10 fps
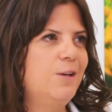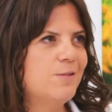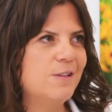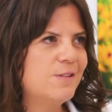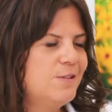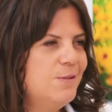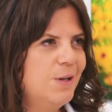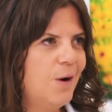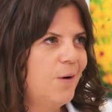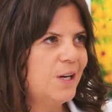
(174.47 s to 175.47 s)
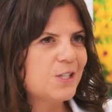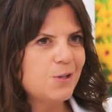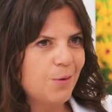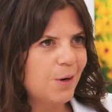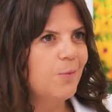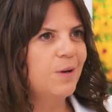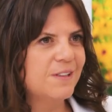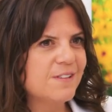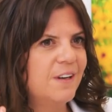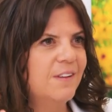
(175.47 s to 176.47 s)
using Studio, I showed her what
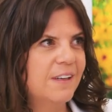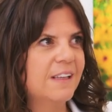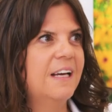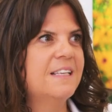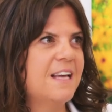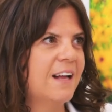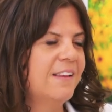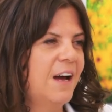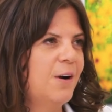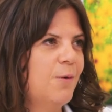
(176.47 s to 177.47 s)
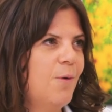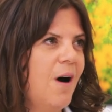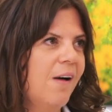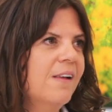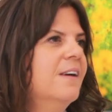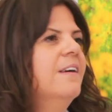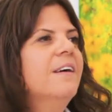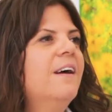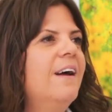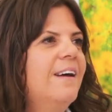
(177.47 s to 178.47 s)
it's going to look exactly on her wall.
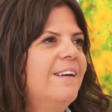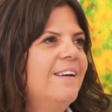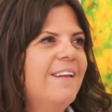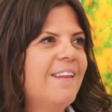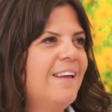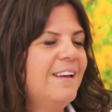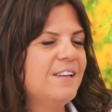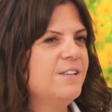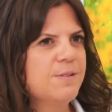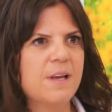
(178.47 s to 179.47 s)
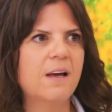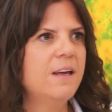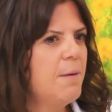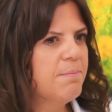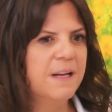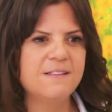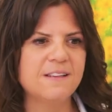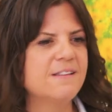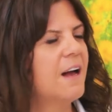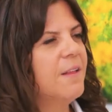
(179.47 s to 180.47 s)
And she was like, yep, that's
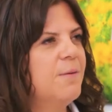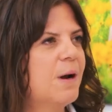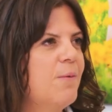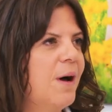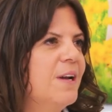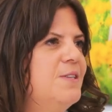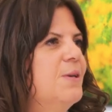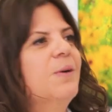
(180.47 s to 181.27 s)
exactly what I want to do.